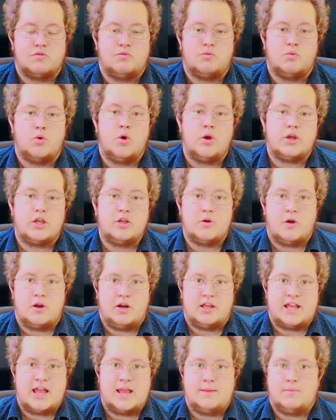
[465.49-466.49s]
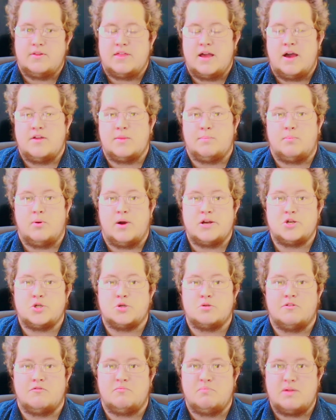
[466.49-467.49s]
of working on a game without the
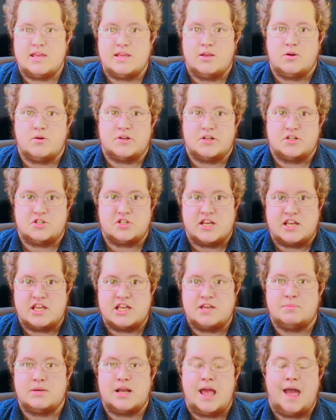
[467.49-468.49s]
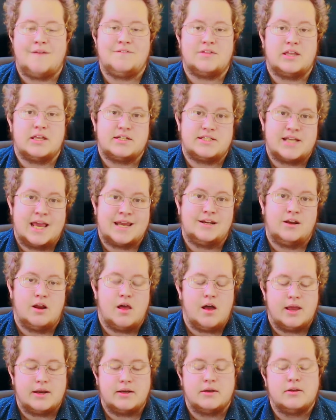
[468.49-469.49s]
pressure of being on a team and having a
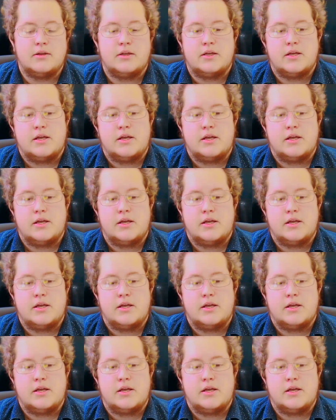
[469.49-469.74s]
deadline.